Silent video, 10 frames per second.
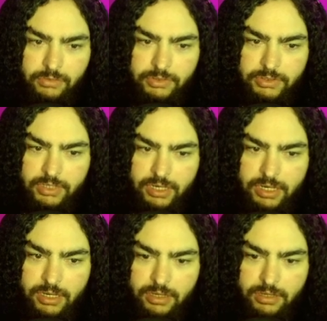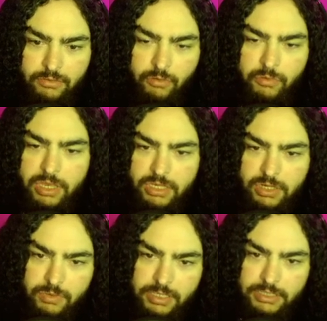We'll see what we can
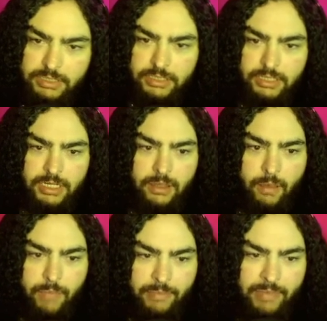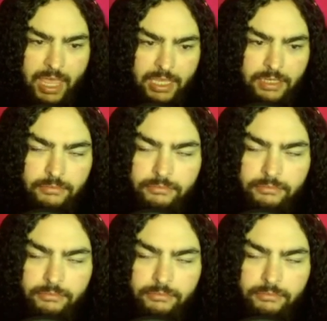do with this baba.